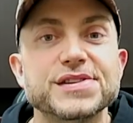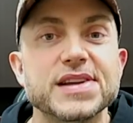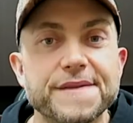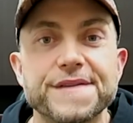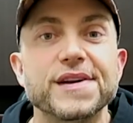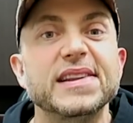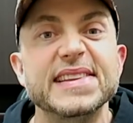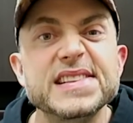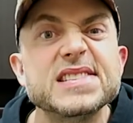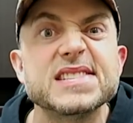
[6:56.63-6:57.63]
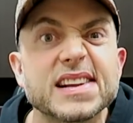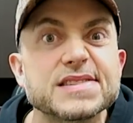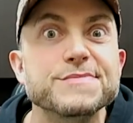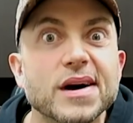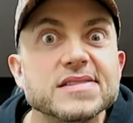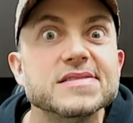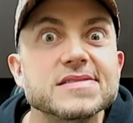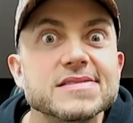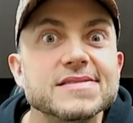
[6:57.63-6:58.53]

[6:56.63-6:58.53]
shit for at least 6 months.